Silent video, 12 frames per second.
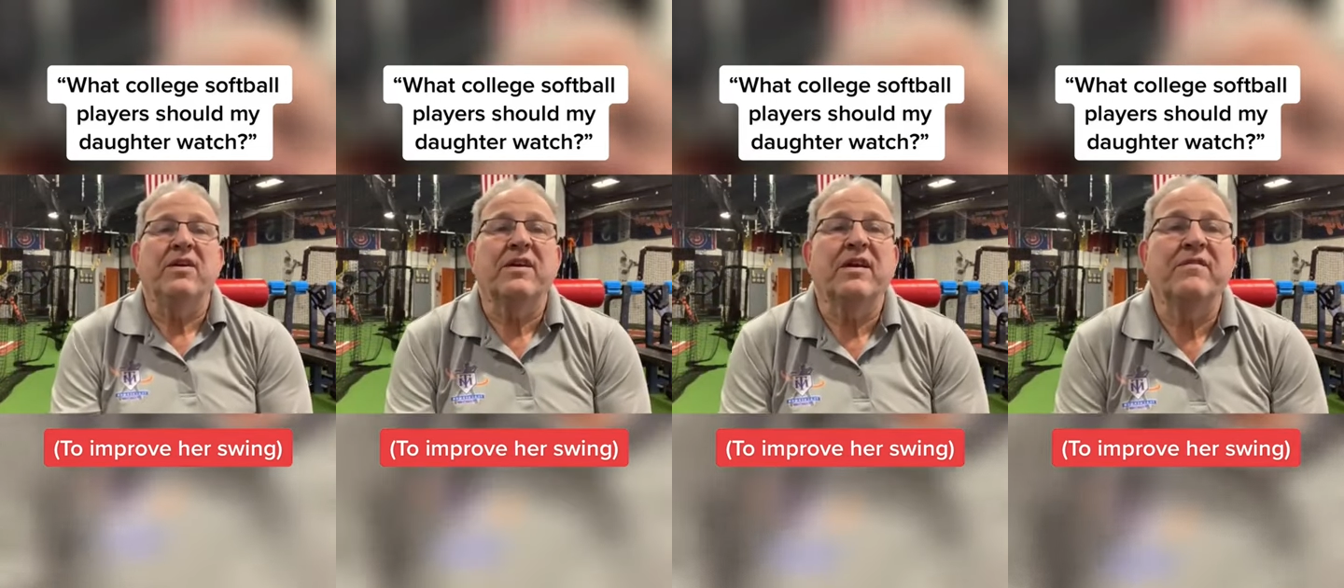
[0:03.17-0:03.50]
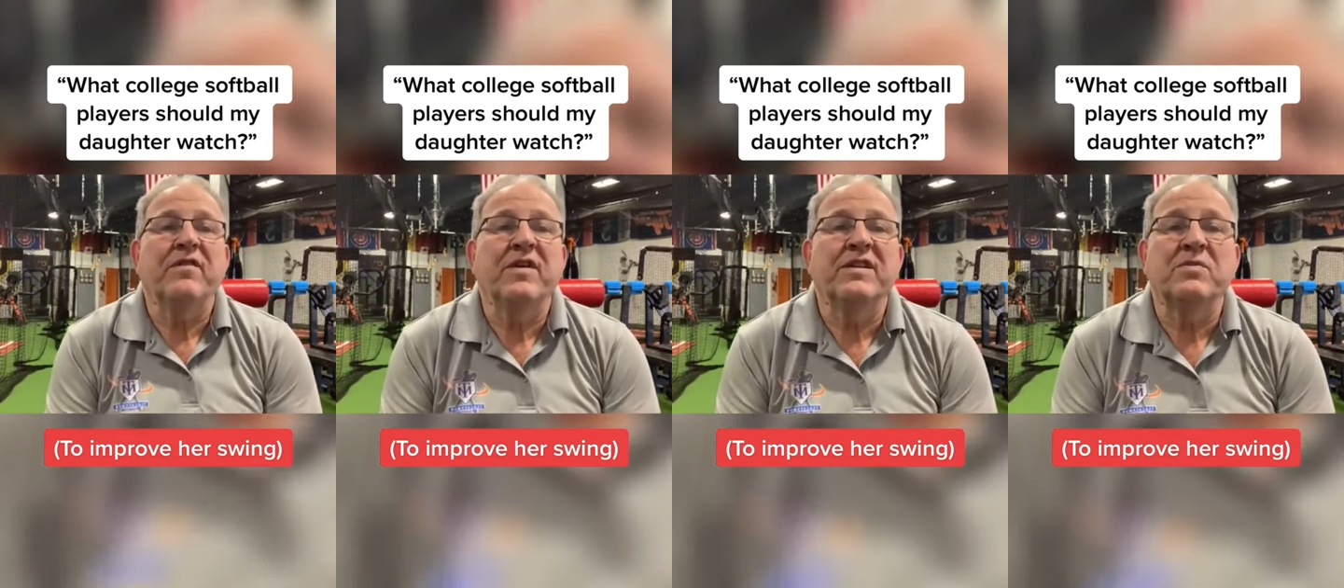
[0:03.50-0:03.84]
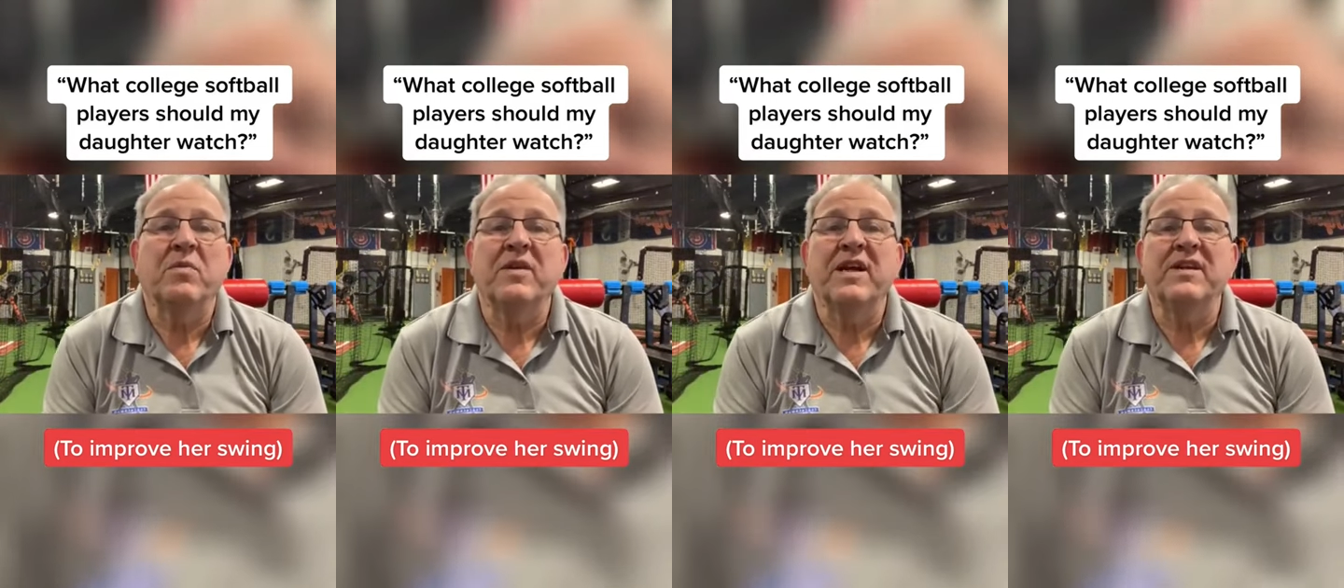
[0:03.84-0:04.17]
looking for
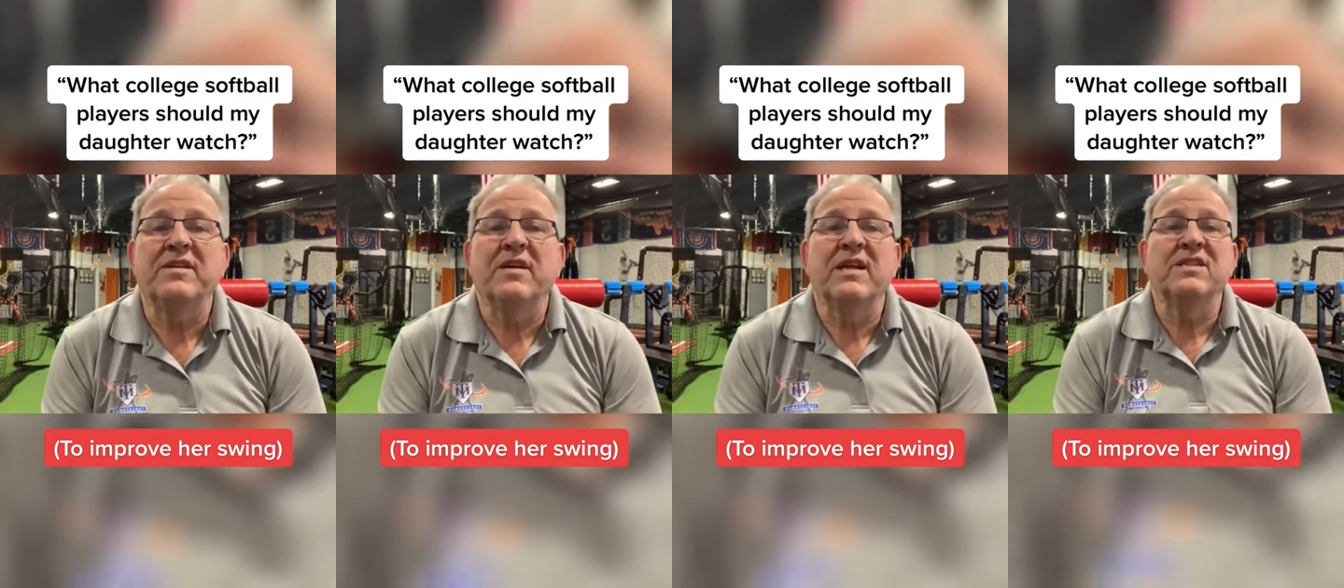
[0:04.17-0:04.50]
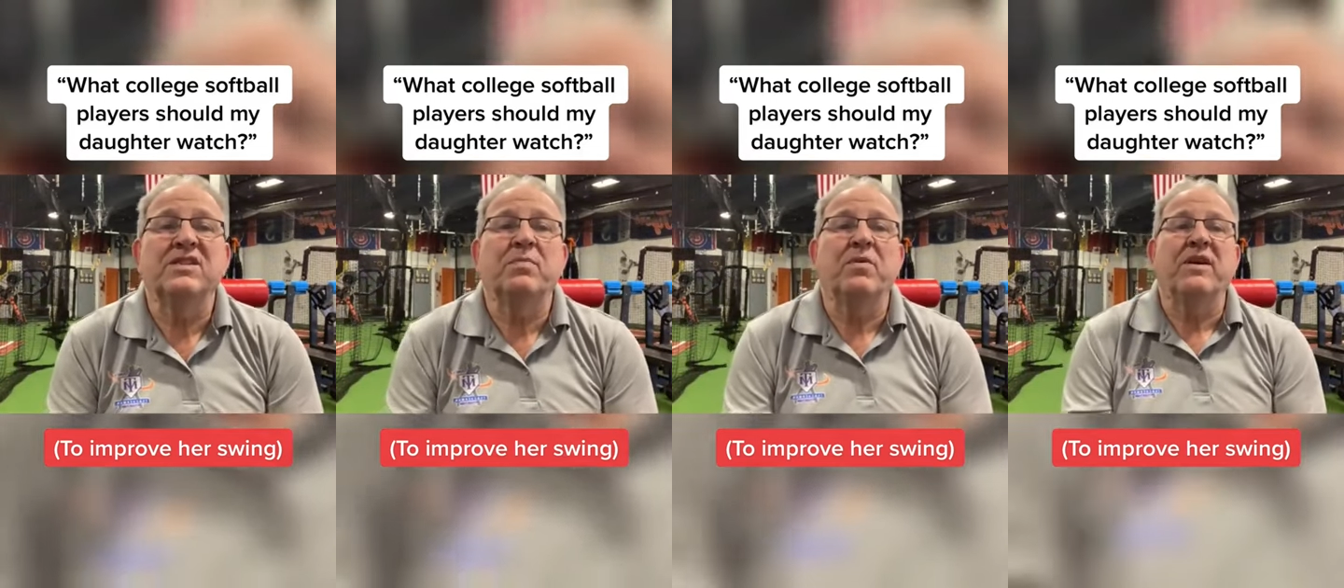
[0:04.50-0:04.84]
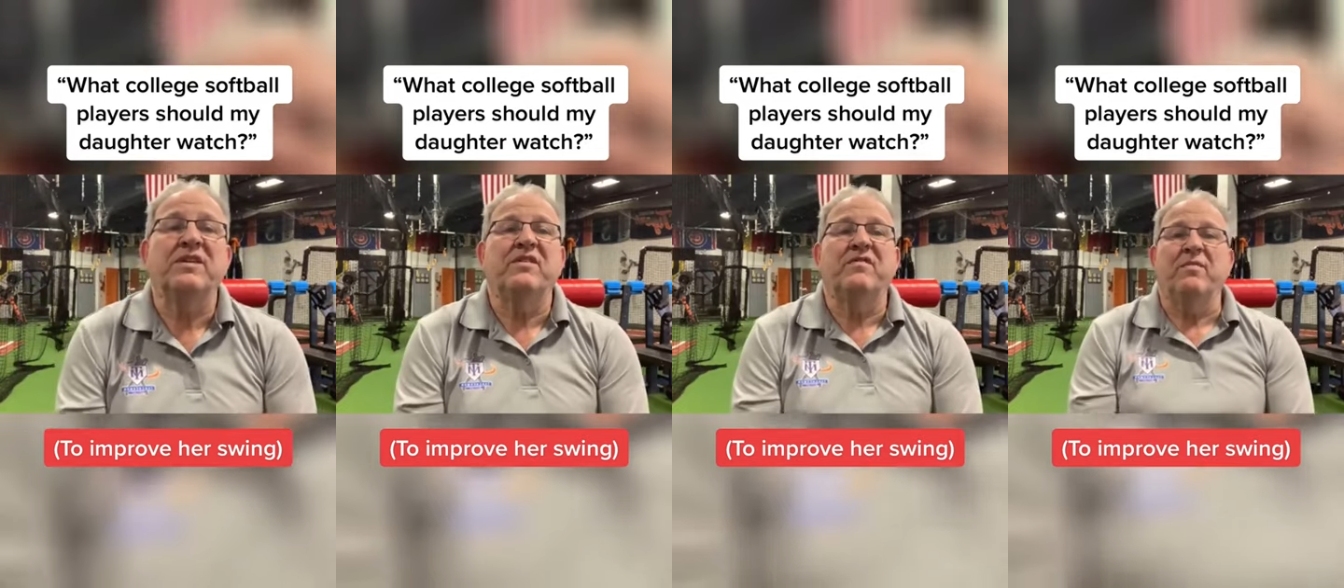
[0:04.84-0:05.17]

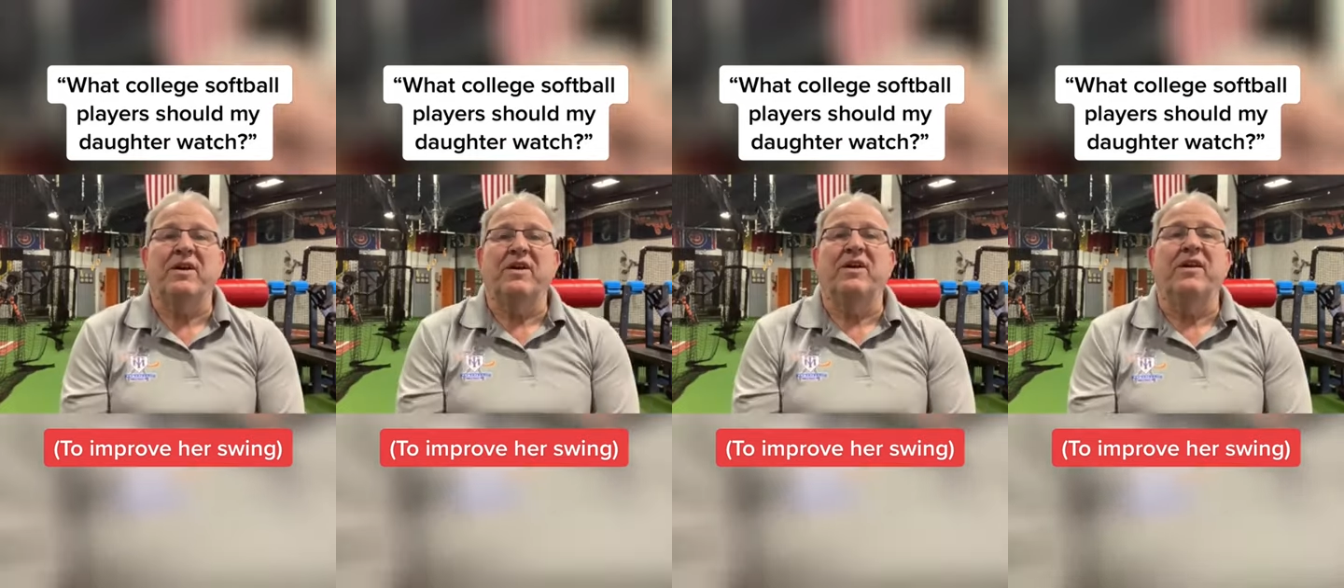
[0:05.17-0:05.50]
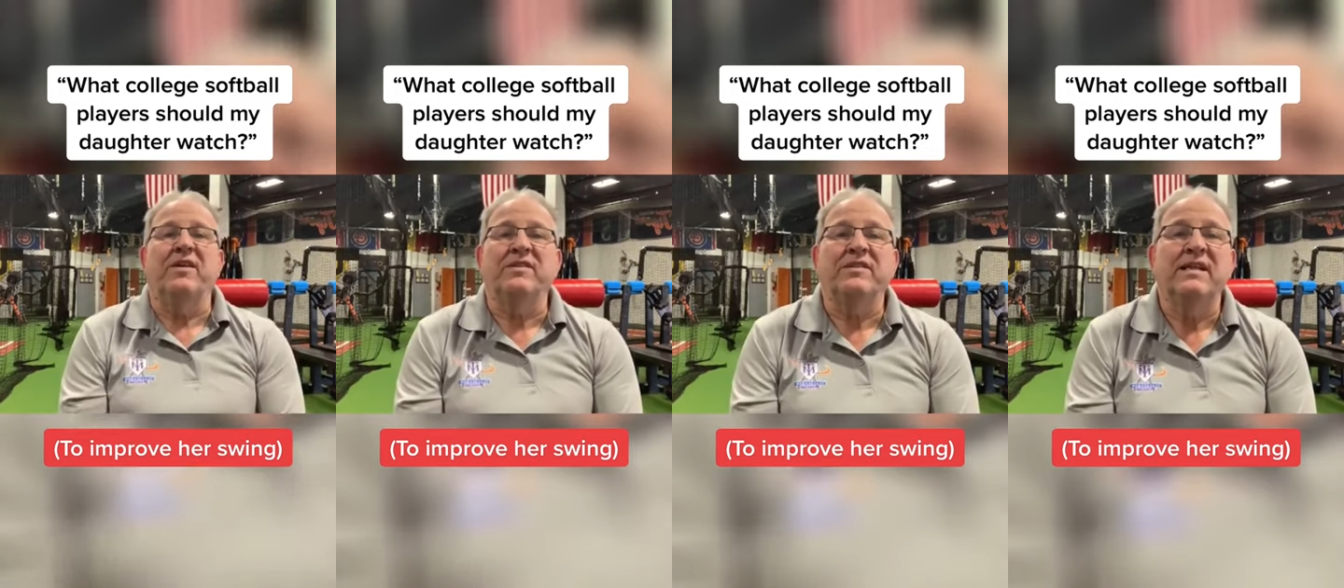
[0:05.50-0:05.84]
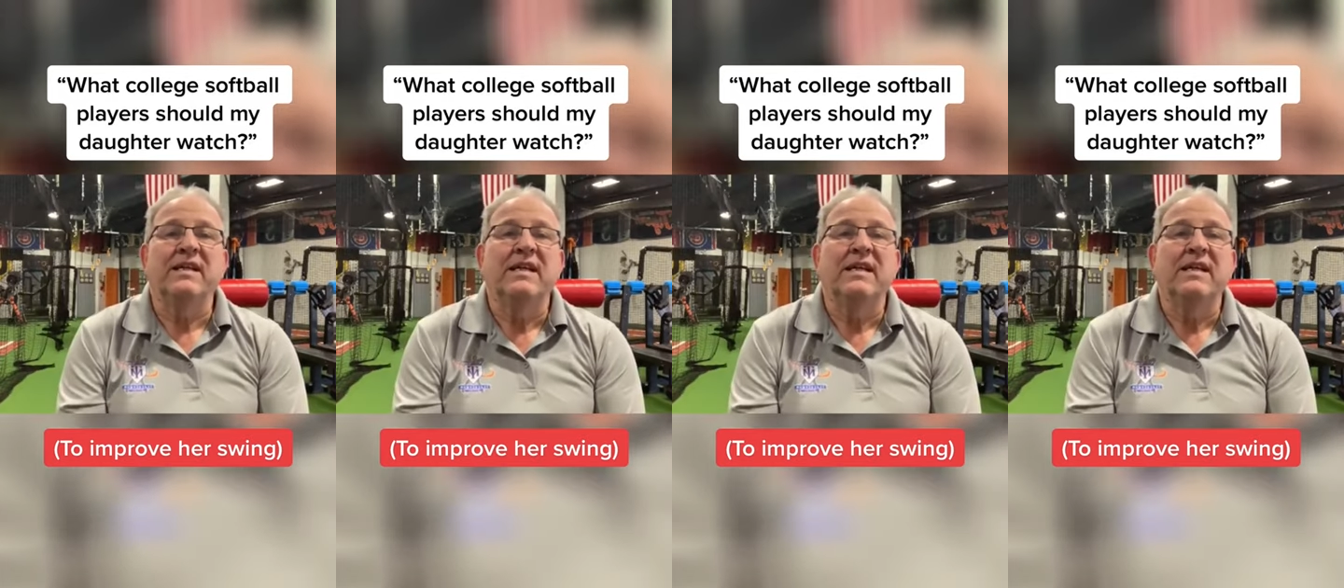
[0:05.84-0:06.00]
inspiration for my daughters.